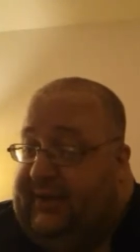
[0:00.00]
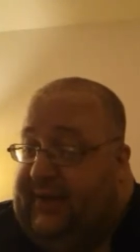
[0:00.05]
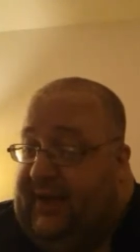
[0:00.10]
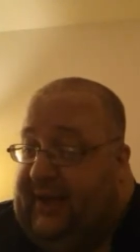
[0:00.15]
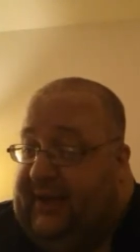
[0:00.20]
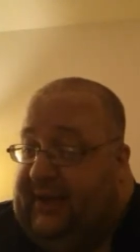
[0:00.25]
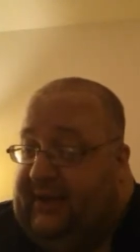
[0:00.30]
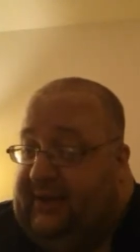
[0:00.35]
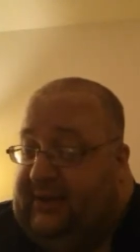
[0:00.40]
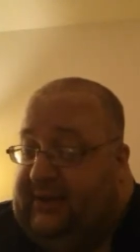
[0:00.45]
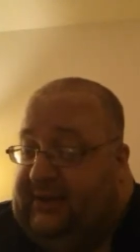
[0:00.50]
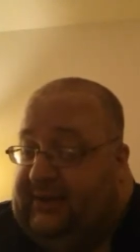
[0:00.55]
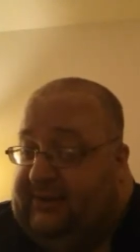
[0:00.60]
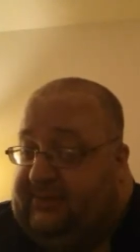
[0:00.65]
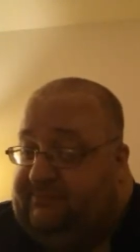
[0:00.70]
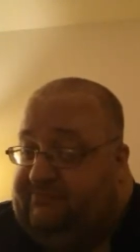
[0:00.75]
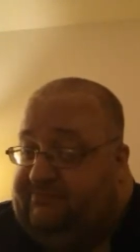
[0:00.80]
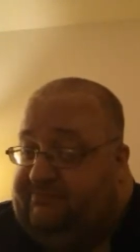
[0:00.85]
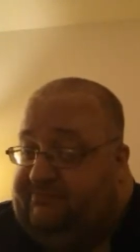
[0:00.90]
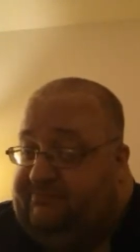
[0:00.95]
that
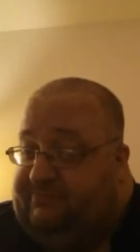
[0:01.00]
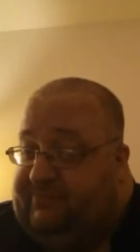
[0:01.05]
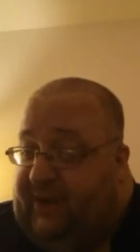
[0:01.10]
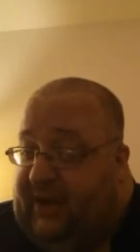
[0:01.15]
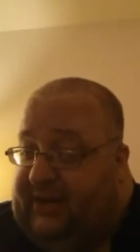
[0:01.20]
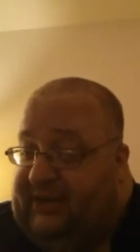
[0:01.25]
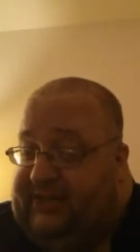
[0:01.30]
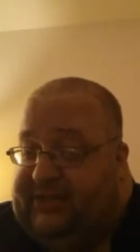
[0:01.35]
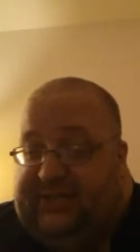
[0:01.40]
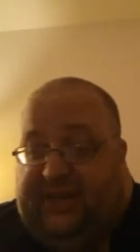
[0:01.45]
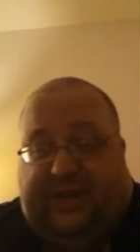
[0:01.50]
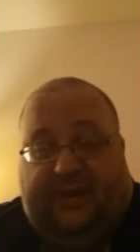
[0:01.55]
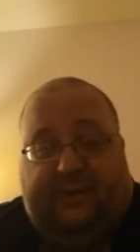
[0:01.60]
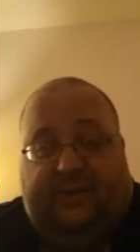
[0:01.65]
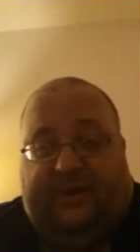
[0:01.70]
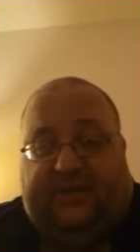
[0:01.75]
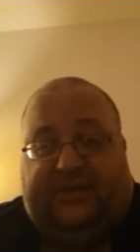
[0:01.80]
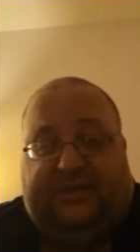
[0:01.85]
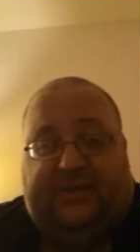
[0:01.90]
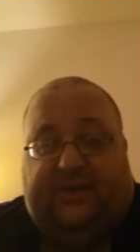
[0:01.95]
uh, I just
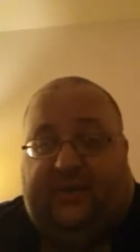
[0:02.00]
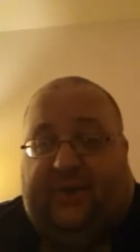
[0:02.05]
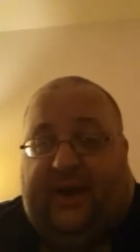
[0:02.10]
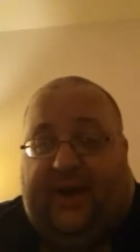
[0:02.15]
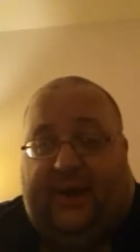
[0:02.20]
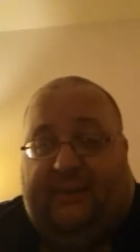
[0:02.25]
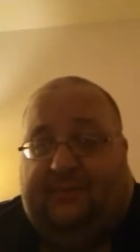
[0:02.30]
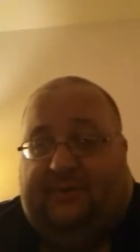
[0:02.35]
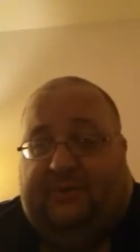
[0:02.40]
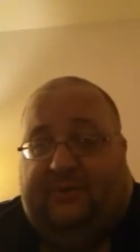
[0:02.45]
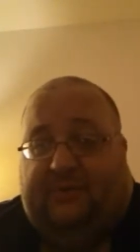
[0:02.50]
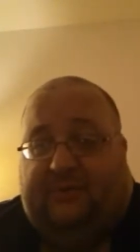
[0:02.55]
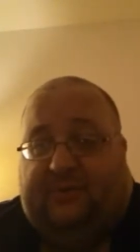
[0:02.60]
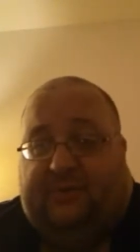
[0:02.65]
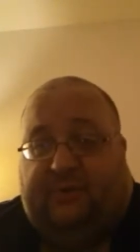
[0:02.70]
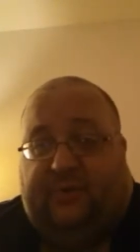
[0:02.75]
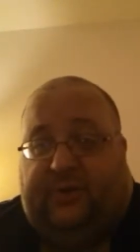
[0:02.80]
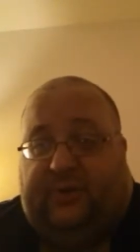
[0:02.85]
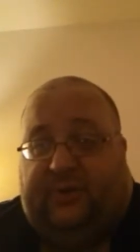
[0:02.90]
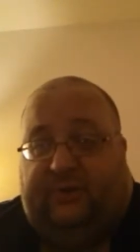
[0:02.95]
can't wait to see what happens
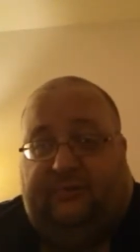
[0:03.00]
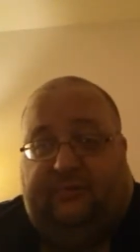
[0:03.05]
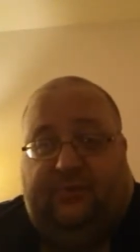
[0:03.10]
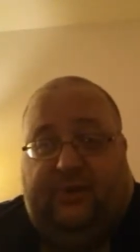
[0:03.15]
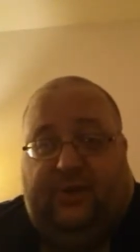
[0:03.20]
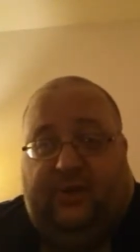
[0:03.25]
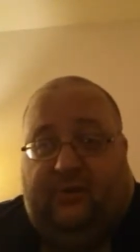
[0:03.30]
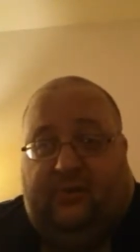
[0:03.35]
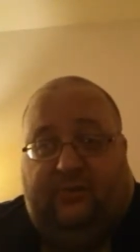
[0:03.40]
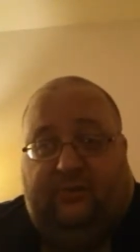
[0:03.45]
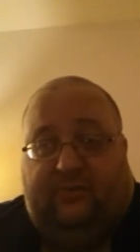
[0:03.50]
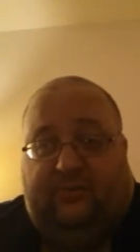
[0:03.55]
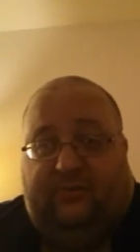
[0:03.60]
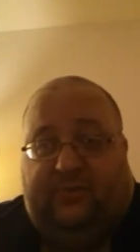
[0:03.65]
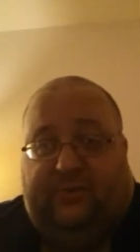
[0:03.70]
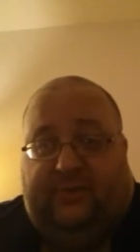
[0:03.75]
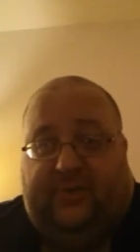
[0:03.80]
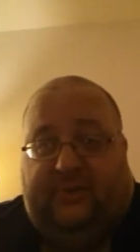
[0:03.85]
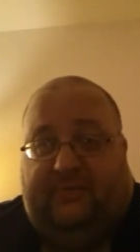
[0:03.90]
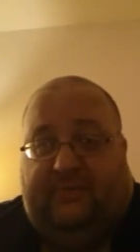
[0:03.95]
between you know
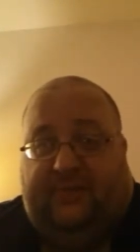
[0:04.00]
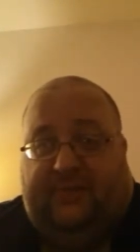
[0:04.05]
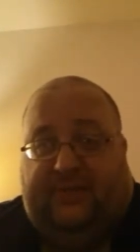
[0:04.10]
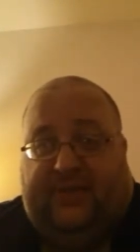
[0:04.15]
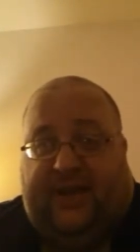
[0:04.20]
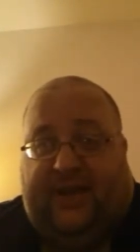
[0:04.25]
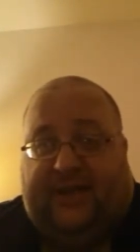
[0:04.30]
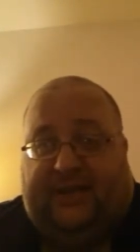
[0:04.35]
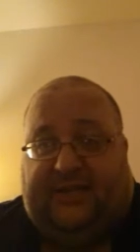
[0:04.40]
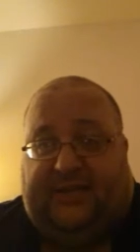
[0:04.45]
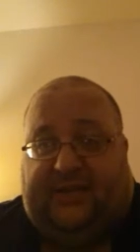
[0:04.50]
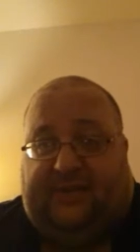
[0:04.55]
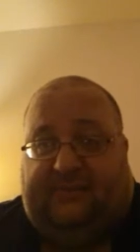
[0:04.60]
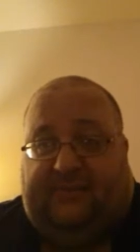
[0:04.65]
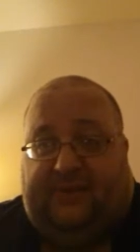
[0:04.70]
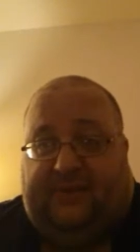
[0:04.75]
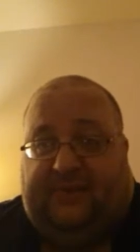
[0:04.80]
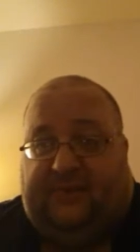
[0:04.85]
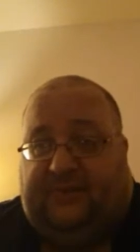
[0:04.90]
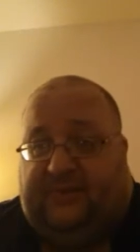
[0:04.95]
with them and the tag
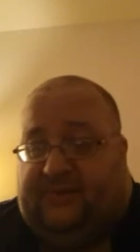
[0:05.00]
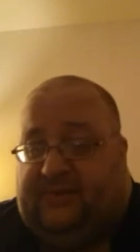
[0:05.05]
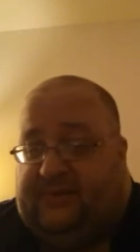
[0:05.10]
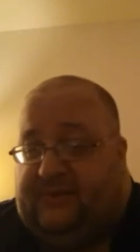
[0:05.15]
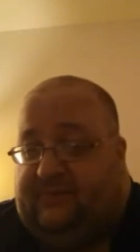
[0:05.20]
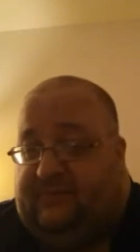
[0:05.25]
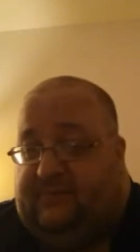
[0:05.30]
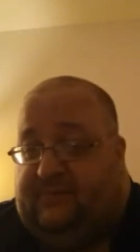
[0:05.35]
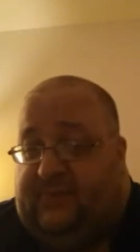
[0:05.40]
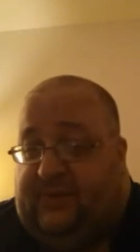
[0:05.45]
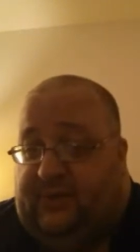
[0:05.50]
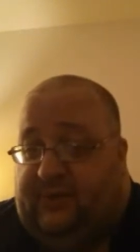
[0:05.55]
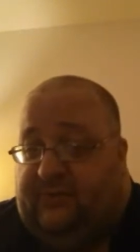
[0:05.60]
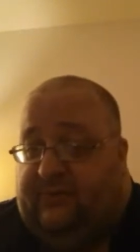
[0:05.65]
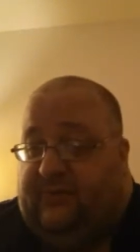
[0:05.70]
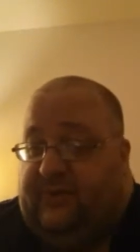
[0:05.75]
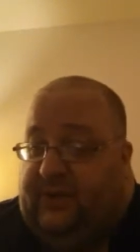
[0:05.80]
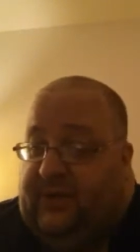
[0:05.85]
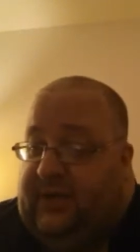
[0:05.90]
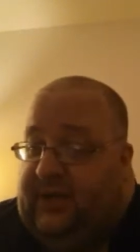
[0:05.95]
champions, and you
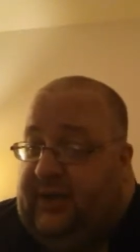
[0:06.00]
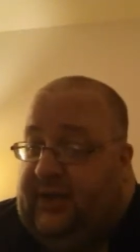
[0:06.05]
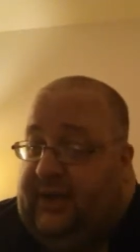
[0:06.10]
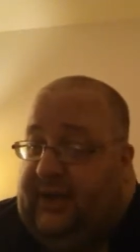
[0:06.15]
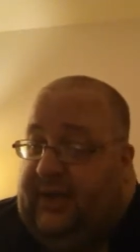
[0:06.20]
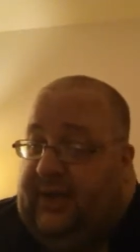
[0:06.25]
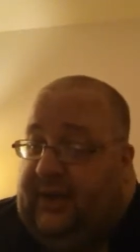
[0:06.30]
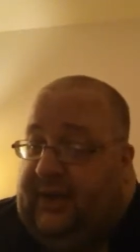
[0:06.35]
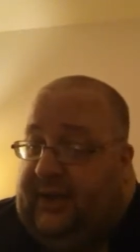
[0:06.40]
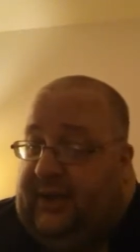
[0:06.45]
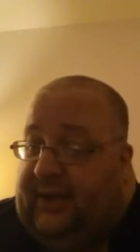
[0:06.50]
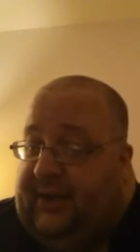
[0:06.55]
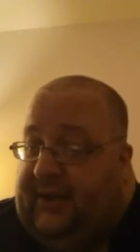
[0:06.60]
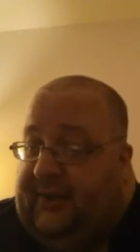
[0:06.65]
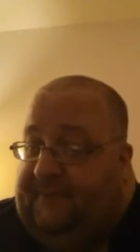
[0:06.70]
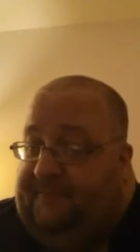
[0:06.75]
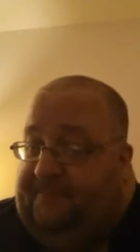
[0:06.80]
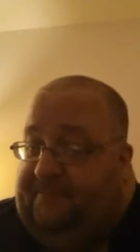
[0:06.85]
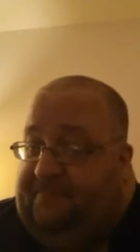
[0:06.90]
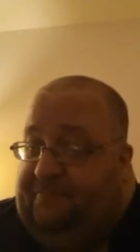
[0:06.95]
know,
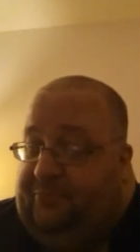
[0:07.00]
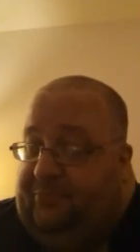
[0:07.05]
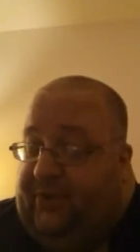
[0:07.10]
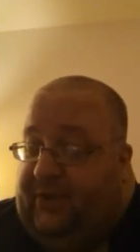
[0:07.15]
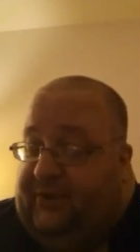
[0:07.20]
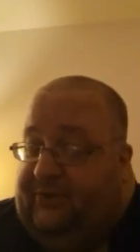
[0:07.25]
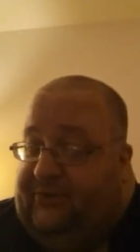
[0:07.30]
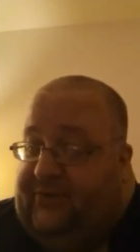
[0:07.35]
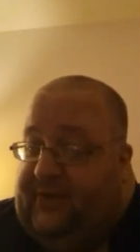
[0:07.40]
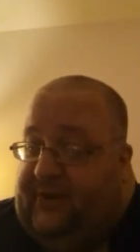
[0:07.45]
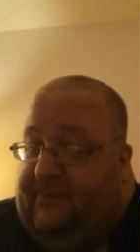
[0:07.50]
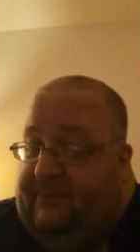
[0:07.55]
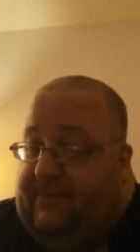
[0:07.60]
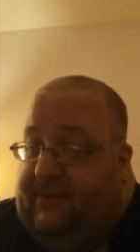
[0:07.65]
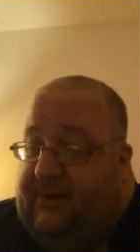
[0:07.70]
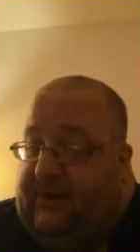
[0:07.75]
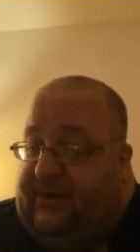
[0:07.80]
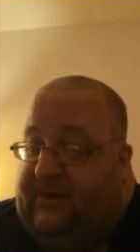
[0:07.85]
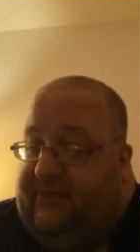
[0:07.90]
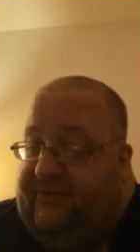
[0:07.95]
um, CM
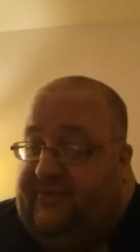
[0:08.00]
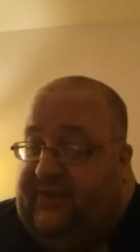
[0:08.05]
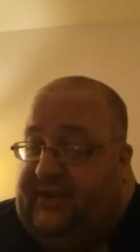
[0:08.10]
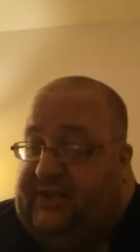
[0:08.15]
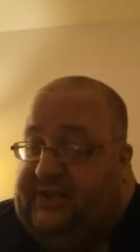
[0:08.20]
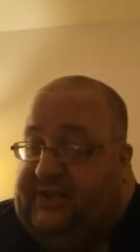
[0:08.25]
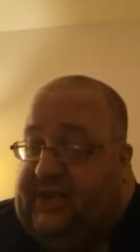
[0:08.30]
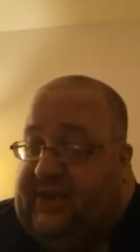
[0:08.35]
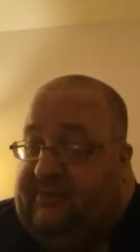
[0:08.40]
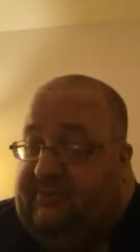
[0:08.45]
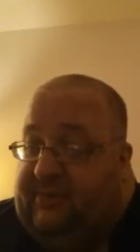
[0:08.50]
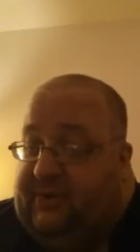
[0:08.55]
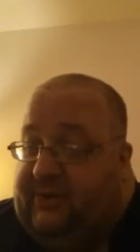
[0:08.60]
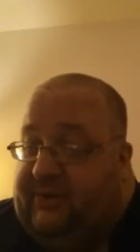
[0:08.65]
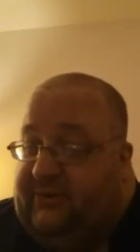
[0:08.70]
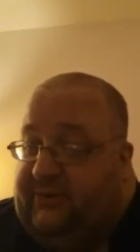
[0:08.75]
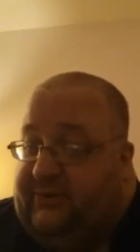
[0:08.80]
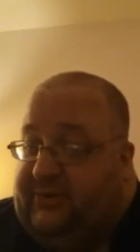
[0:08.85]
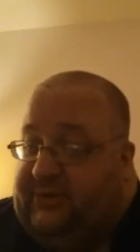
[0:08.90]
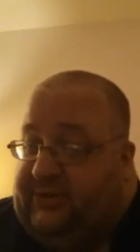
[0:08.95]
Punk defeats
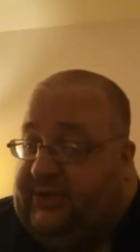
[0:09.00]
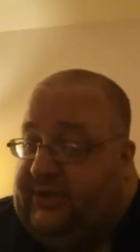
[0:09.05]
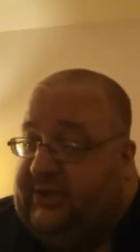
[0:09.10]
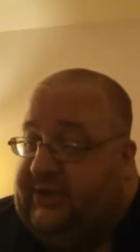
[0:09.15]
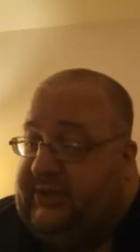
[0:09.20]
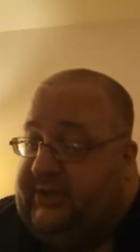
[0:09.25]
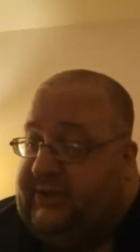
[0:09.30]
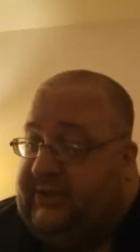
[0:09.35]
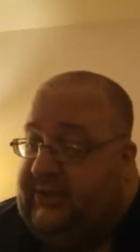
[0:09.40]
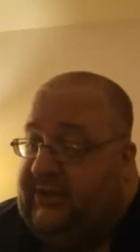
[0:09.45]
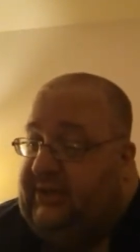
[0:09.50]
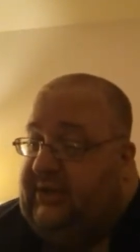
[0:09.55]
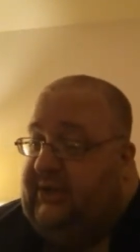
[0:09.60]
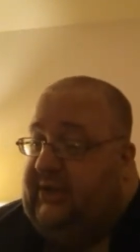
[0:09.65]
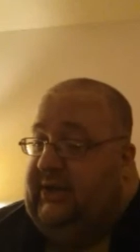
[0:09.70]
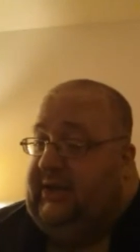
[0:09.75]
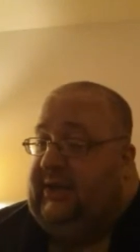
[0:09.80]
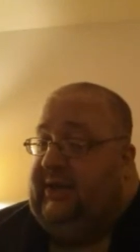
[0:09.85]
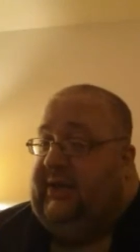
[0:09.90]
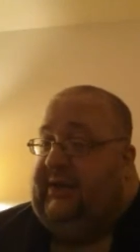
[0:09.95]
Ambrose. Uh,
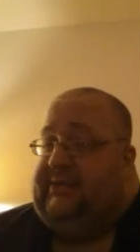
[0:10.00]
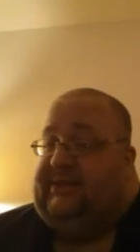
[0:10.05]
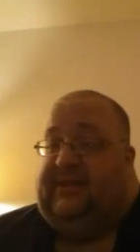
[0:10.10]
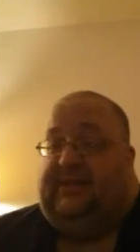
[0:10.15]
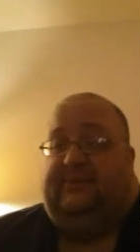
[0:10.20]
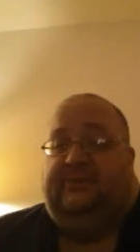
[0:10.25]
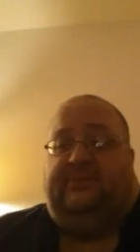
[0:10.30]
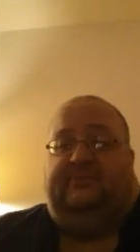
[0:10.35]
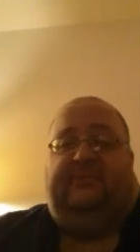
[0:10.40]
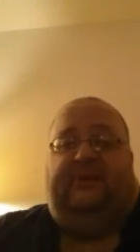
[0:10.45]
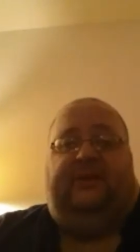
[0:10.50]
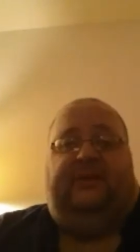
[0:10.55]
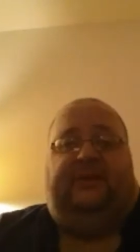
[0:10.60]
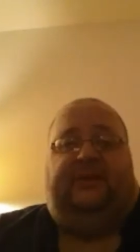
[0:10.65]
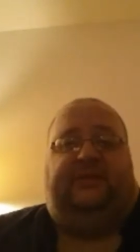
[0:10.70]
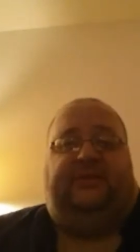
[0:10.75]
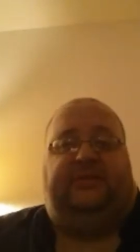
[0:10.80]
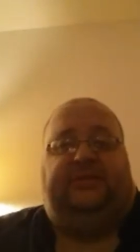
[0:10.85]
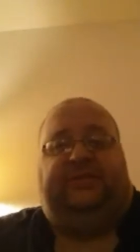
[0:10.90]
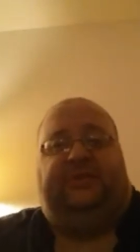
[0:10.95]
it seems to me
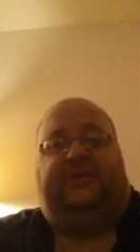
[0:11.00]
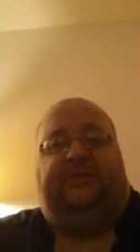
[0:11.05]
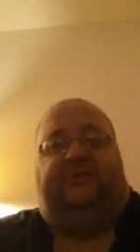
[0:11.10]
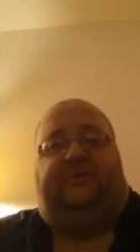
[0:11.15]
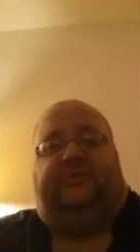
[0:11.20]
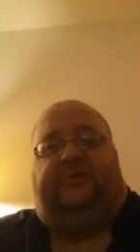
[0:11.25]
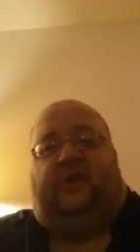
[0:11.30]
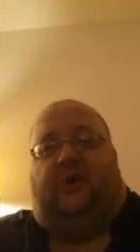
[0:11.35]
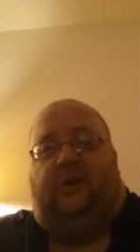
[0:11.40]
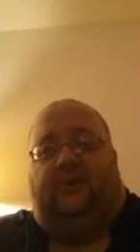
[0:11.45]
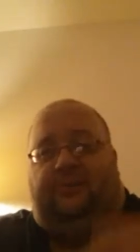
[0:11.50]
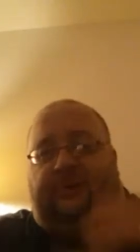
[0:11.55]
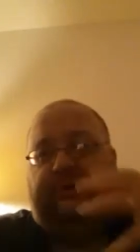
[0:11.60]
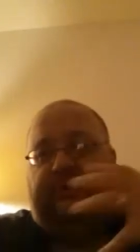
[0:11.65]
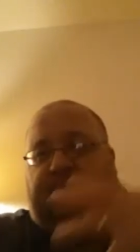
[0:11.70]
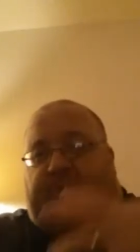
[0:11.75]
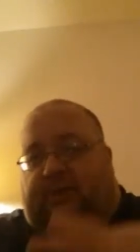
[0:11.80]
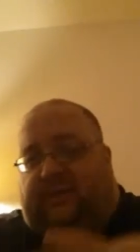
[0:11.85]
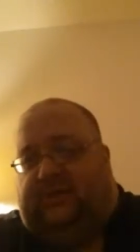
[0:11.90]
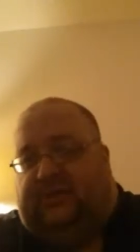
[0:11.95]
that the Shield's
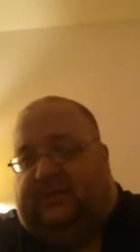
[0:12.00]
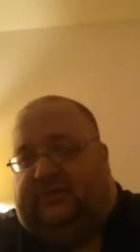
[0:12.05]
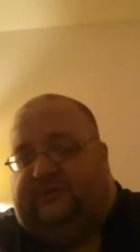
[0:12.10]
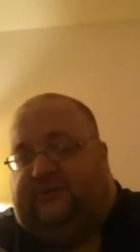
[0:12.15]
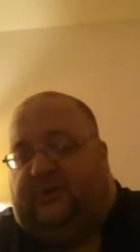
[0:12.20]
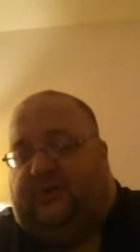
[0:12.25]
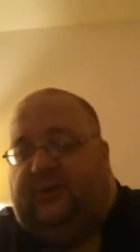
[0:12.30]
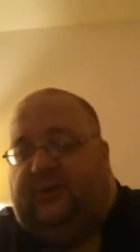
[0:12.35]
armor, as